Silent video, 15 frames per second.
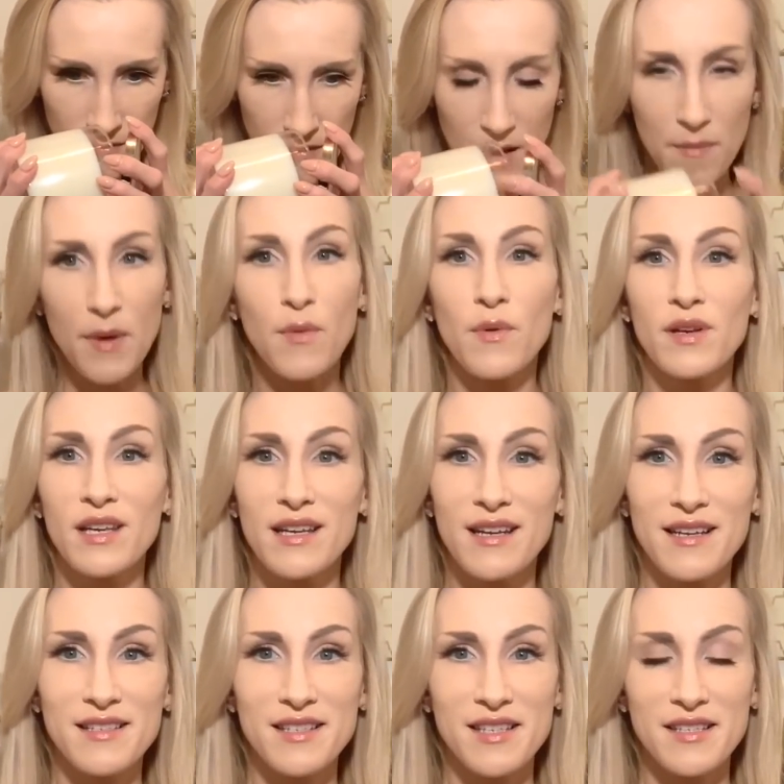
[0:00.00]
It'd be really
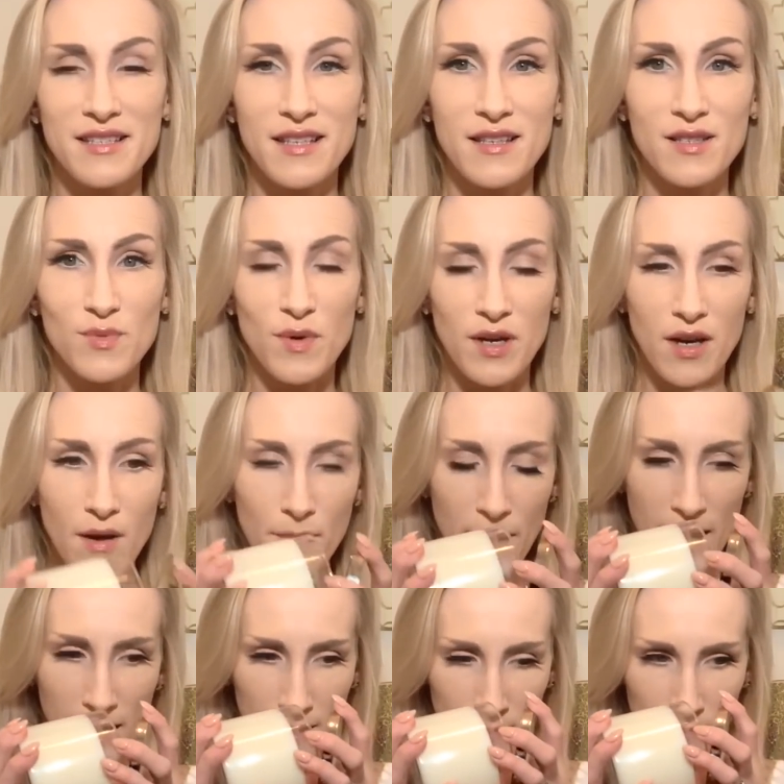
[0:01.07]
nice to see this one come
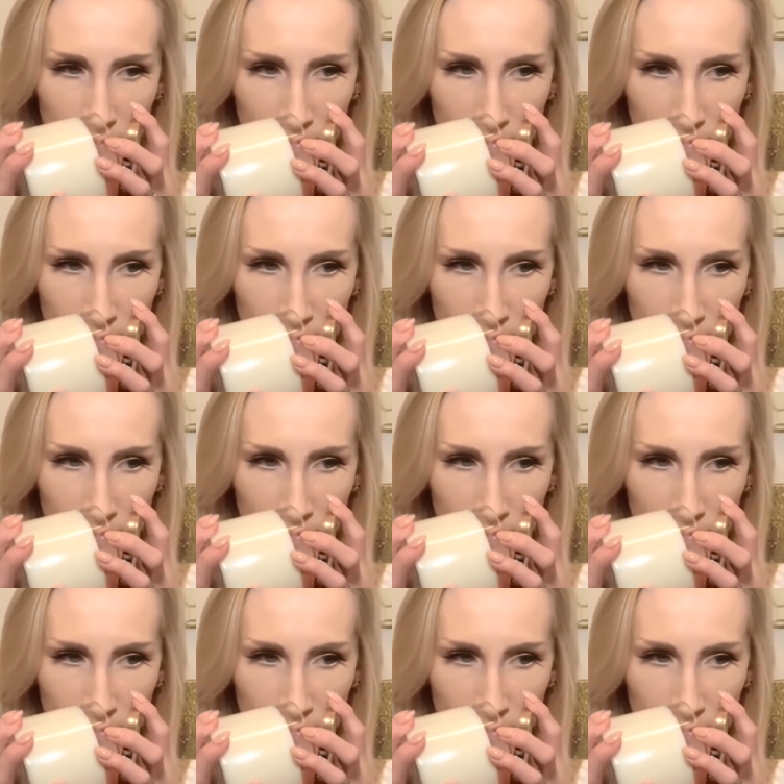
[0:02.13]
back.